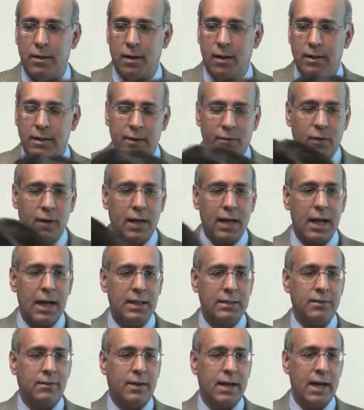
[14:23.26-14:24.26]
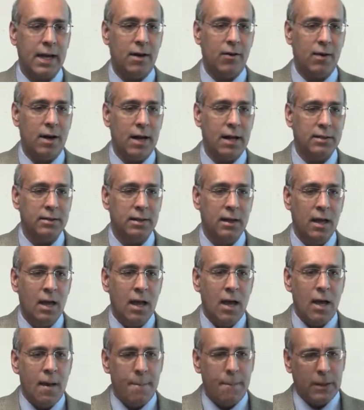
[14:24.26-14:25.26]
there are different kinds of cataracts,
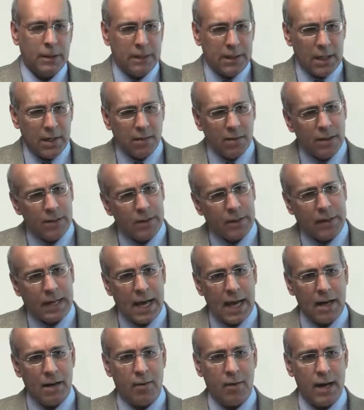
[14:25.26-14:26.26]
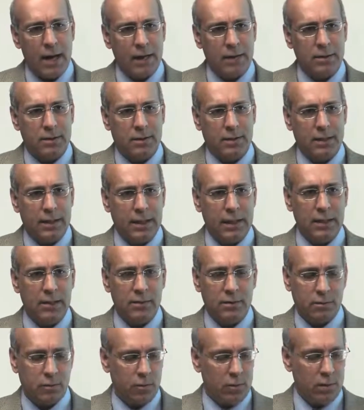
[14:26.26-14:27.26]
but generally with cataracts,
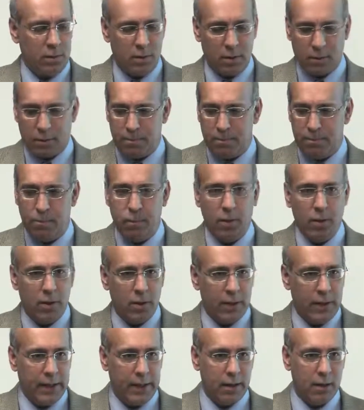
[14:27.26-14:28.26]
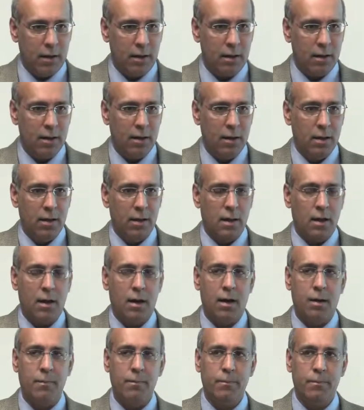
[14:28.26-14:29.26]
things will look blurrier.
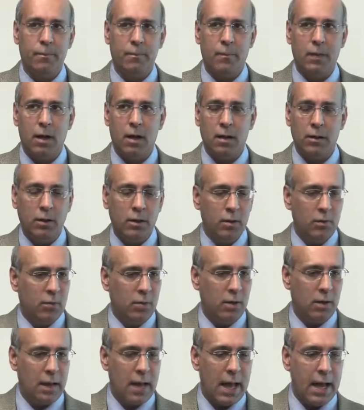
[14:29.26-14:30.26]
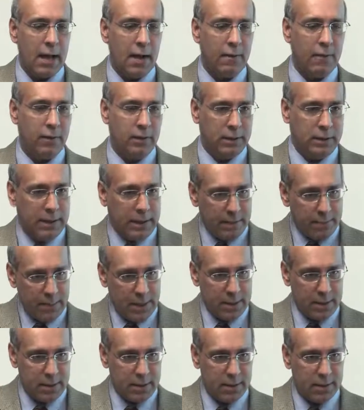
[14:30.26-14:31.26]
Um, you will have
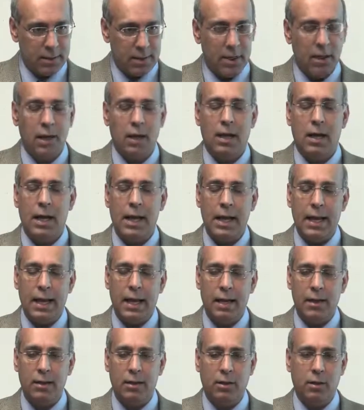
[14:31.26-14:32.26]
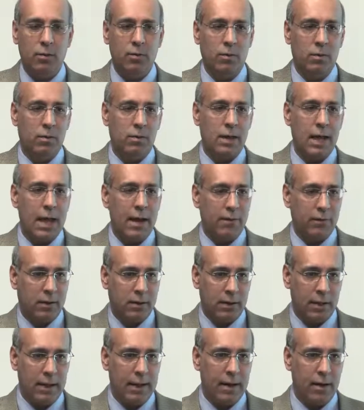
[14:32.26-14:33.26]
dimness, and you will have
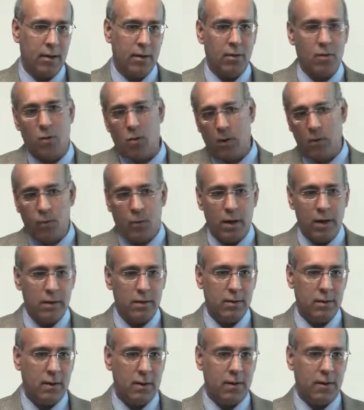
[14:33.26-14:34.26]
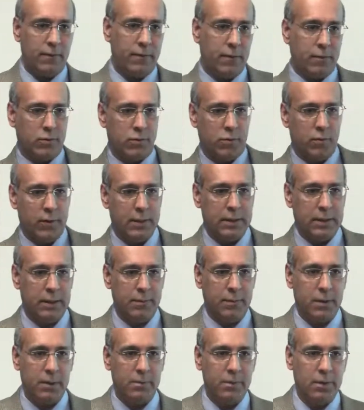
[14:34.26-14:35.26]
glare, or one of those three
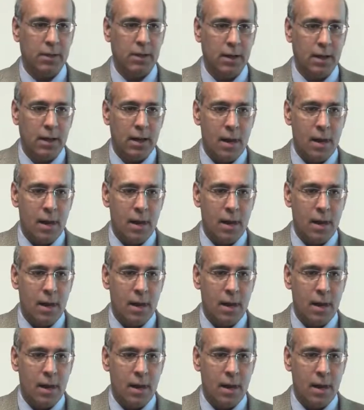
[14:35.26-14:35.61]
symptoms.